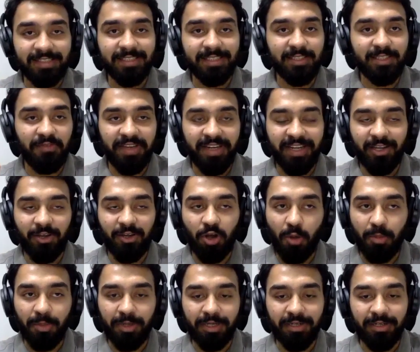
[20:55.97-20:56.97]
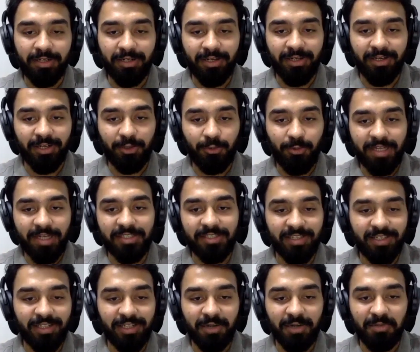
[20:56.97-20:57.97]
is a very common
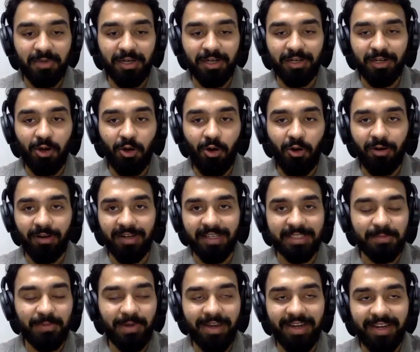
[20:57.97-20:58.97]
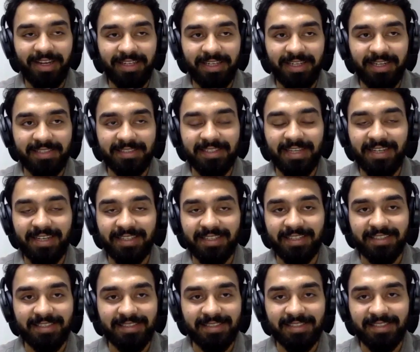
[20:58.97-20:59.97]
question among all aspiring data
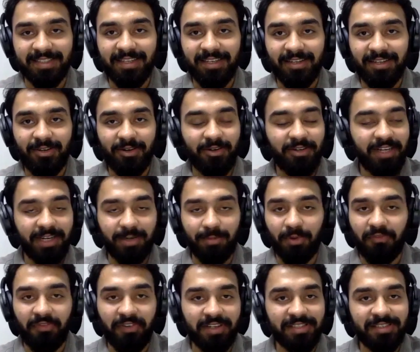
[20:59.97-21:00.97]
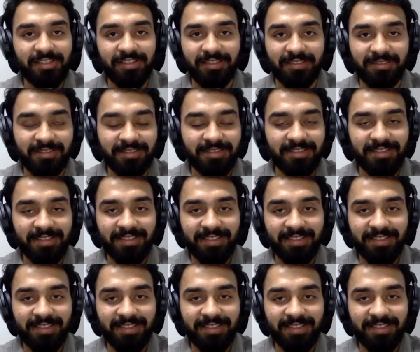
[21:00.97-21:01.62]
scientists or data professionals.